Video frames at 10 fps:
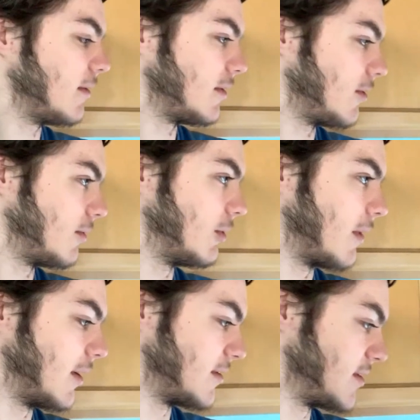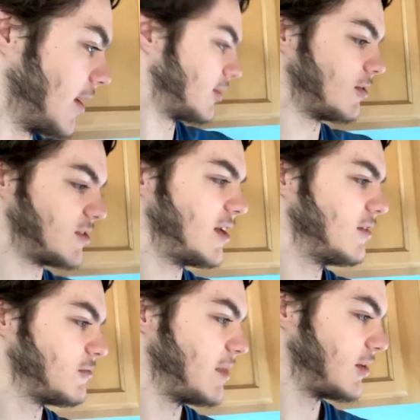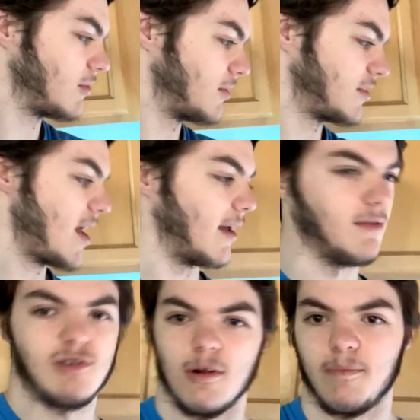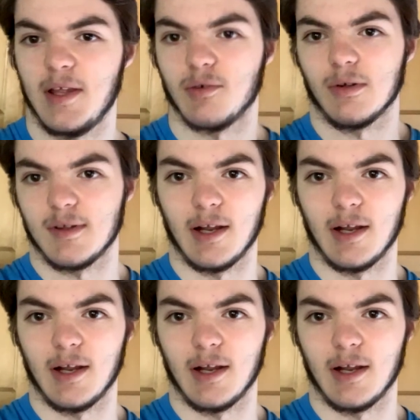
don't know how to say it, Tostino's pizza rolls, yeah, sure, pizza rolls,